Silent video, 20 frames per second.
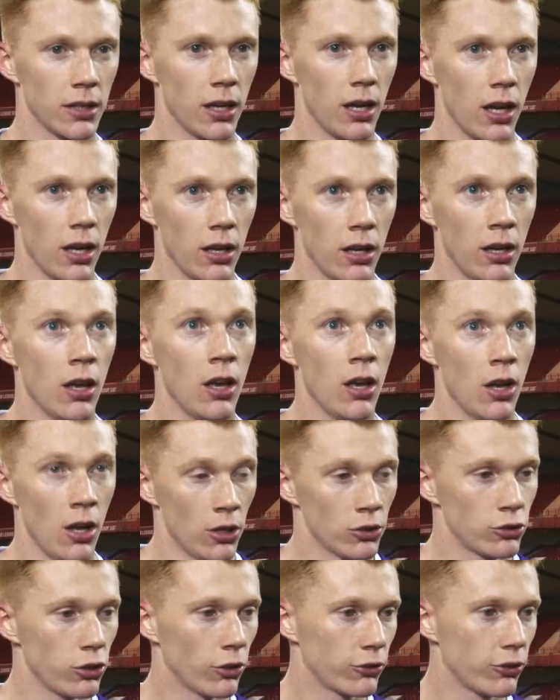uh,
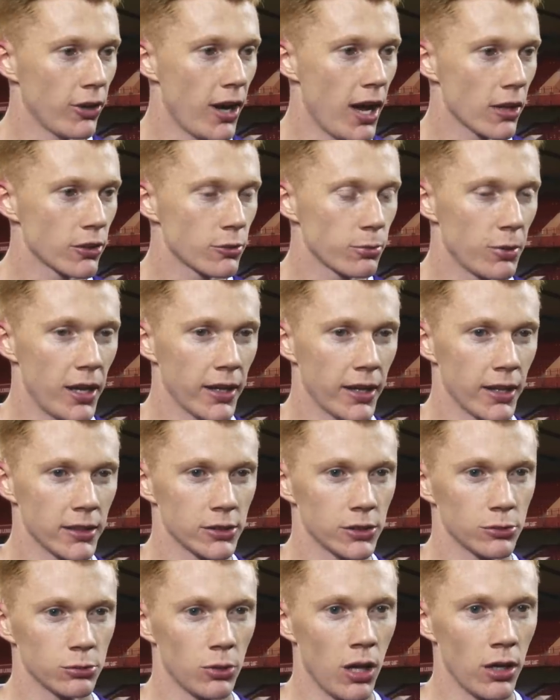tough crowd to play
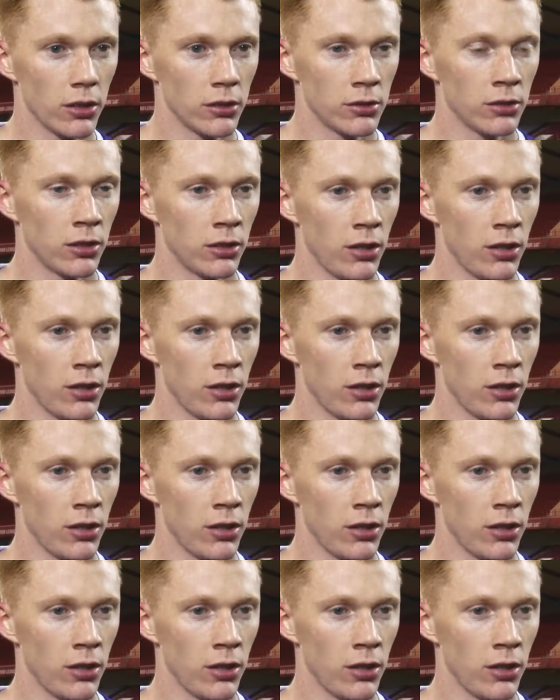against as well.